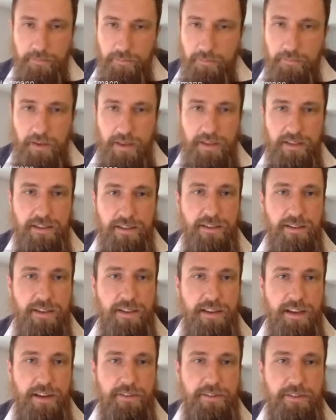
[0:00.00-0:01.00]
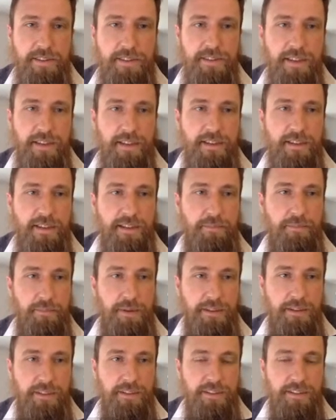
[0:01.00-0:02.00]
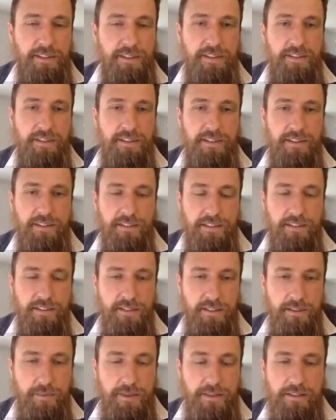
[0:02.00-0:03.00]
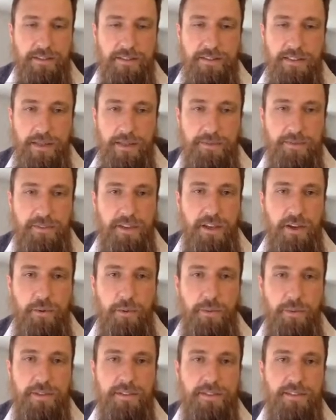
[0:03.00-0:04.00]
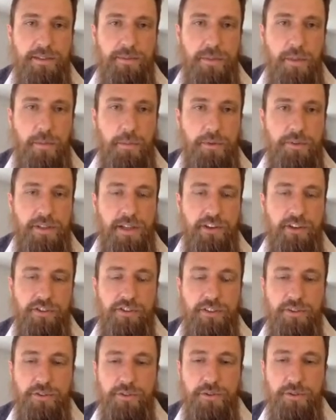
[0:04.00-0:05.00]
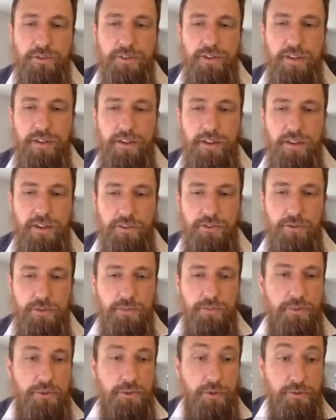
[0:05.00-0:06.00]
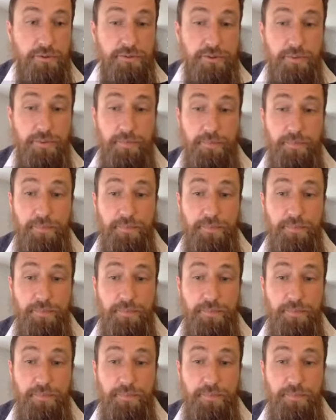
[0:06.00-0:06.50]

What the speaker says: make everything better in incremental steps where we see the potential to improve.